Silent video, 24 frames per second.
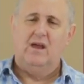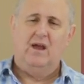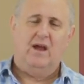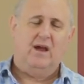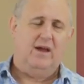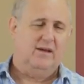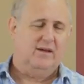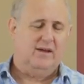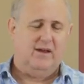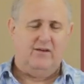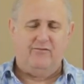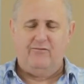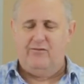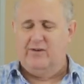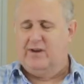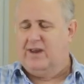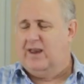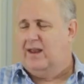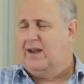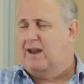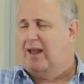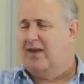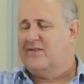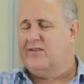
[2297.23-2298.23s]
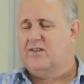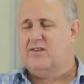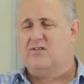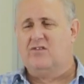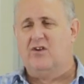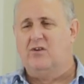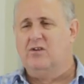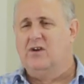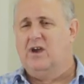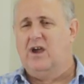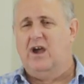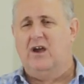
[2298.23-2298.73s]
I forget how the
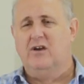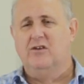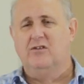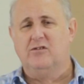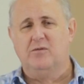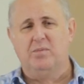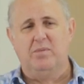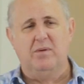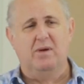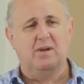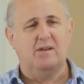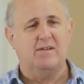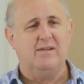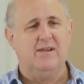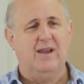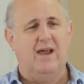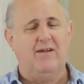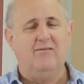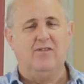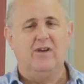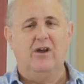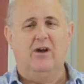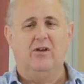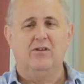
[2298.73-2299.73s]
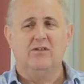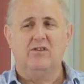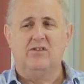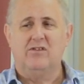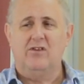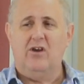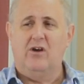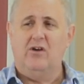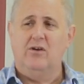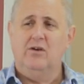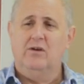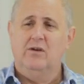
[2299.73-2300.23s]
song goes, but it's a lovely old
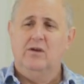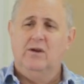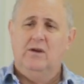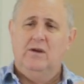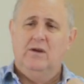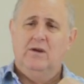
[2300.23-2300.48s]
song.